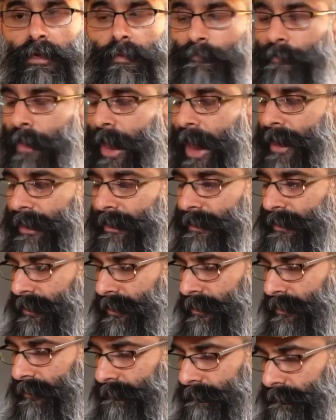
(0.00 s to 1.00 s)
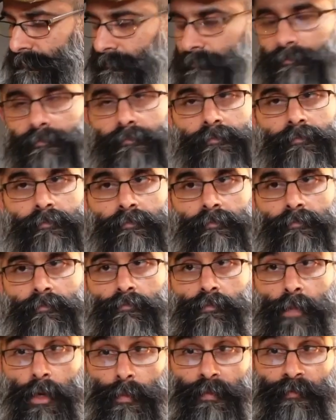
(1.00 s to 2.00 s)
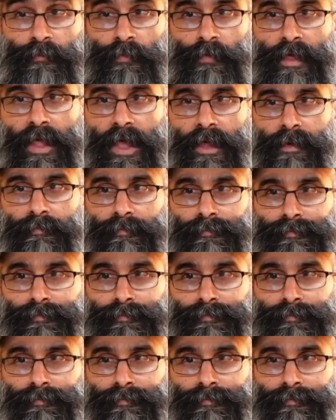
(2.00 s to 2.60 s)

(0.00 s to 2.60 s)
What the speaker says: back in a moment for that.